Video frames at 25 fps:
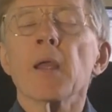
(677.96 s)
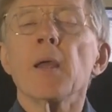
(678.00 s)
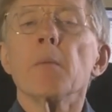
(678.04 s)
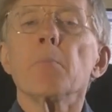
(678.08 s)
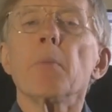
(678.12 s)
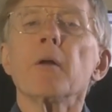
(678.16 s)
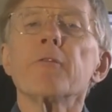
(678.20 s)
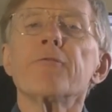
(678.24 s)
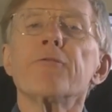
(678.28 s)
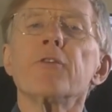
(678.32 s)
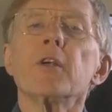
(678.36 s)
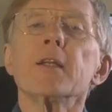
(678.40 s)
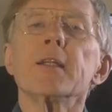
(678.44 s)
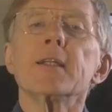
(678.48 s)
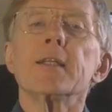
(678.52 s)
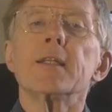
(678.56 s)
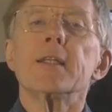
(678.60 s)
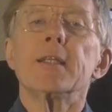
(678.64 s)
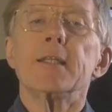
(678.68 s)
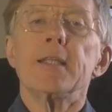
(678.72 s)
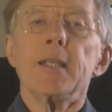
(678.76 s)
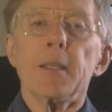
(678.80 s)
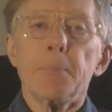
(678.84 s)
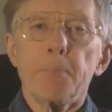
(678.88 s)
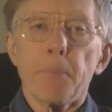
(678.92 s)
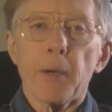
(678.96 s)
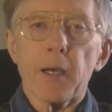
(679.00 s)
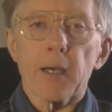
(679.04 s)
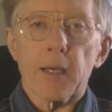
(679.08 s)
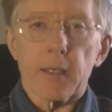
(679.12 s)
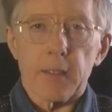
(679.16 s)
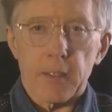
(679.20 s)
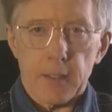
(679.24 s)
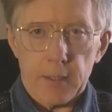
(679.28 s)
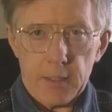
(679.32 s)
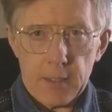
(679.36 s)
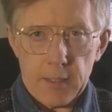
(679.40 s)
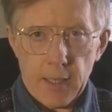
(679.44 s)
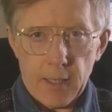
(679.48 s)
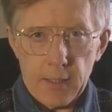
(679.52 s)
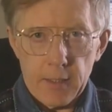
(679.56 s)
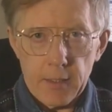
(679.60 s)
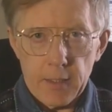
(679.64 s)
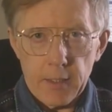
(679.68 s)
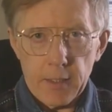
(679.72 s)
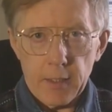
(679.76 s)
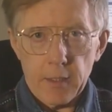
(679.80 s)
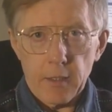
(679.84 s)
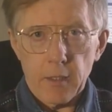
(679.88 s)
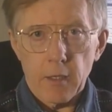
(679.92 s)
But for a deeper
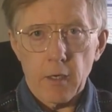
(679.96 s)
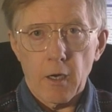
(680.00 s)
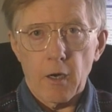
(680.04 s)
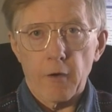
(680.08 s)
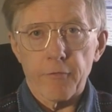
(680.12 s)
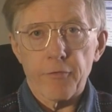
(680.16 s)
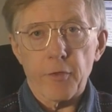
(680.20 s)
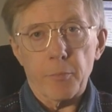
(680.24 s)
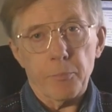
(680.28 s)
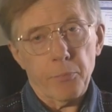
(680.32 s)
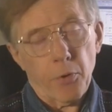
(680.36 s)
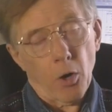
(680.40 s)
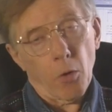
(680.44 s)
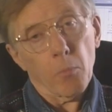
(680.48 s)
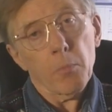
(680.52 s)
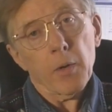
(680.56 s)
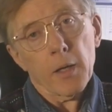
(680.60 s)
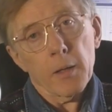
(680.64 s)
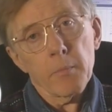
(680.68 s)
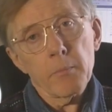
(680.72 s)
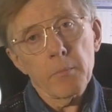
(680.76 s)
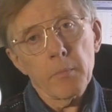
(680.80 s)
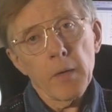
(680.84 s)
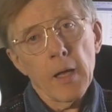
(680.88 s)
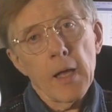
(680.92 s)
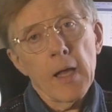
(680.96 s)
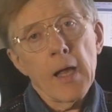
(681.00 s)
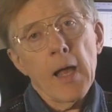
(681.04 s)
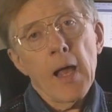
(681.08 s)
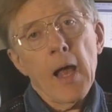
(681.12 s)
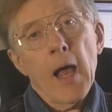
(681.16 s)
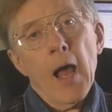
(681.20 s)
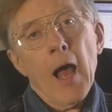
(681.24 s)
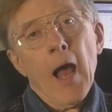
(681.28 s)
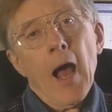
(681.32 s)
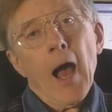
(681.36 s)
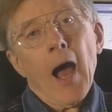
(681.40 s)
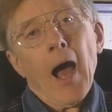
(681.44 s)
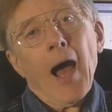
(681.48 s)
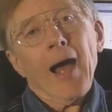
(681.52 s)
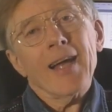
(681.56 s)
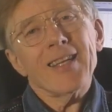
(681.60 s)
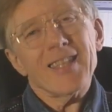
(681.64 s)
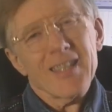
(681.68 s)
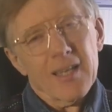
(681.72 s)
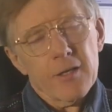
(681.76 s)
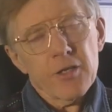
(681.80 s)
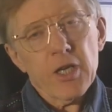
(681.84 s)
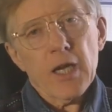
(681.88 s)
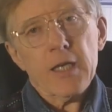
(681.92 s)
understanding of the problem,
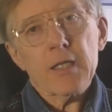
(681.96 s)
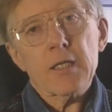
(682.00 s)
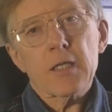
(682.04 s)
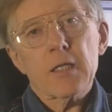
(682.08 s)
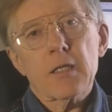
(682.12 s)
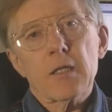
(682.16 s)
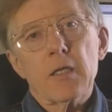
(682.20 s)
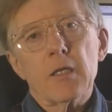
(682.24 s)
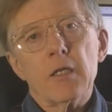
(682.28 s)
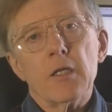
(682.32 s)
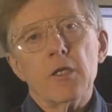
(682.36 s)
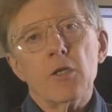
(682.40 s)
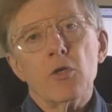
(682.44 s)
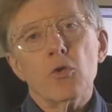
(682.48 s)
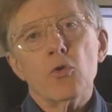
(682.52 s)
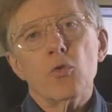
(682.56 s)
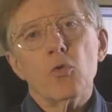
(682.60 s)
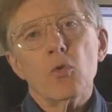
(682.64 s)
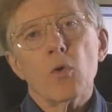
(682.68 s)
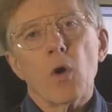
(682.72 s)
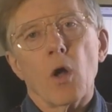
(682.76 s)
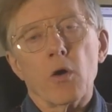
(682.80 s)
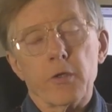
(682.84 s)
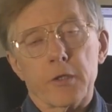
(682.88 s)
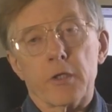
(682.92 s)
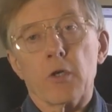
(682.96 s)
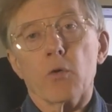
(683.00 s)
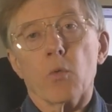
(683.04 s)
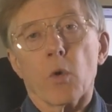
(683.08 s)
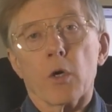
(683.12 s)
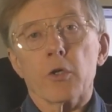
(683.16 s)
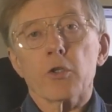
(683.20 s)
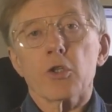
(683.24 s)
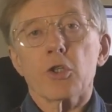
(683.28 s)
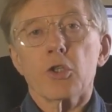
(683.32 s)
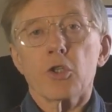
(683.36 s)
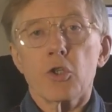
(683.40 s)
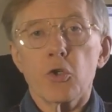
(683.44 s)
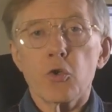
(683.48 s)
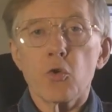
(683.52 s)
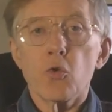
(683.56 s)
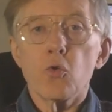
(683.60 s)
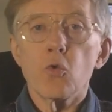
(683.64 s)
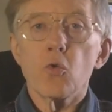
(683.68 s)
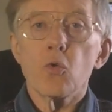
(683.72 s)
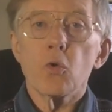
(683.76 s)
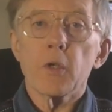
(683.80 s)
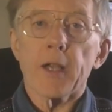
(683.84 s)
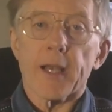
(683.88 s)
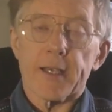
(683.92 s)
I'd suggest that you also watch
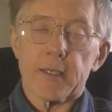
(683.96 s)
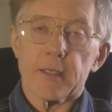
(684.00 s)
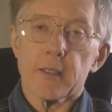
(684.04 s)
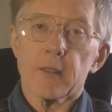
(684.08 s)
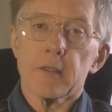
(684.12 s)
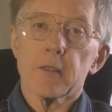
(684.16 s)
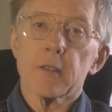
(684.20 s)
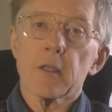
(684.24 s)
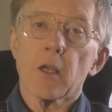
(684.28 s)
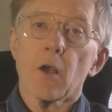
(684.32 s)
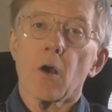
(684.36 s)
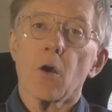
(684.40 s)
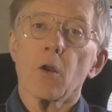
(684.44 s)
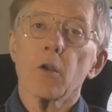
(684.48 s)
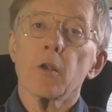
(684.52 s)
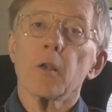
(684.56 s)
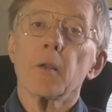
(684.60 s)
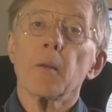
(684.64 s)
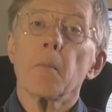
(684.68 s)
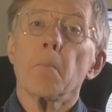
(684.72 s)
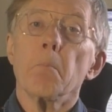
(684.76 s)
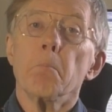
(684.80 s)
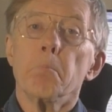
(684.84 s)
two lessons on